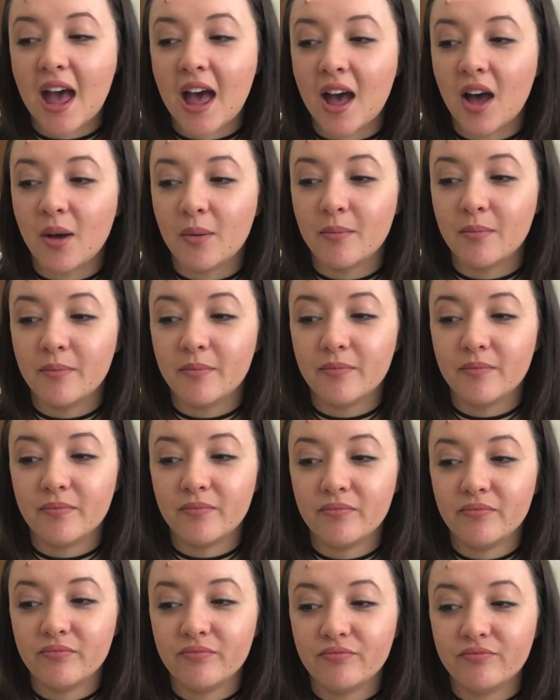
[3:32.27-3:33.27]

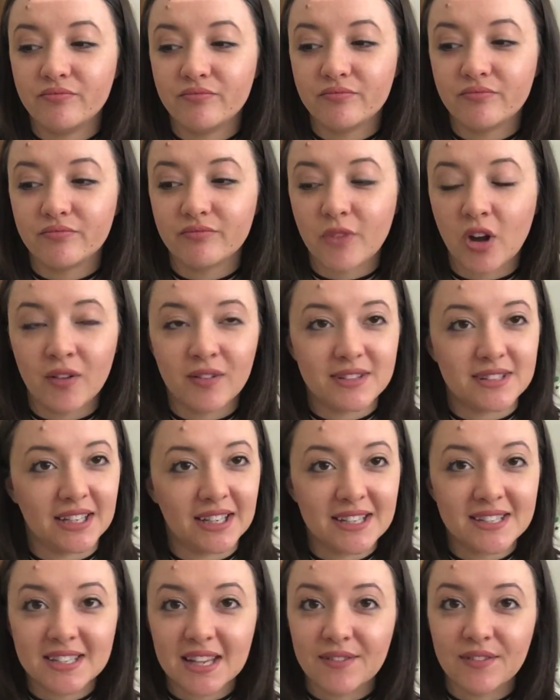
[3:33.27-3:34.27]
Obviously
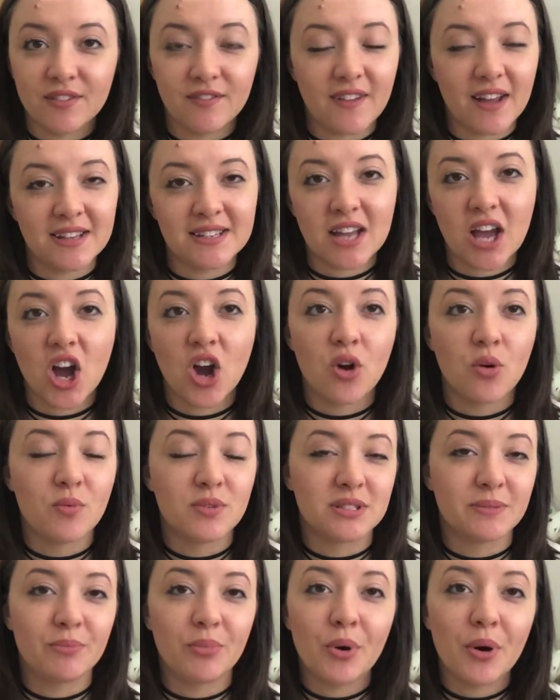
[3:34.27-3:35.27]
conceived and found out Owen
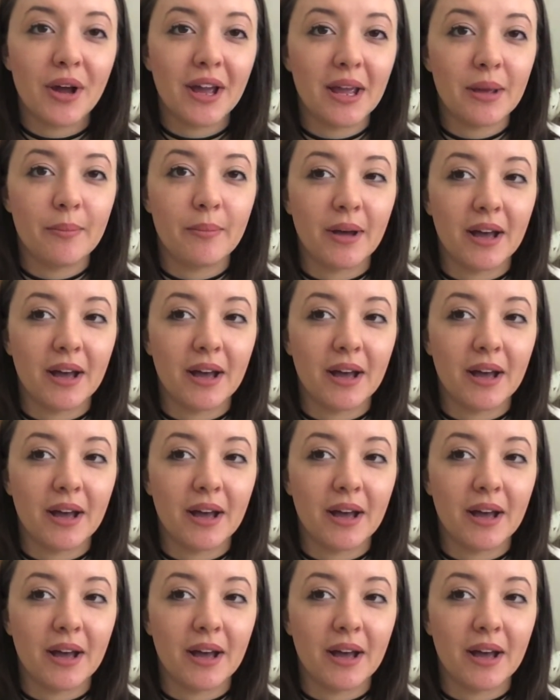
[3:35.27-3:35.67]
was a boy,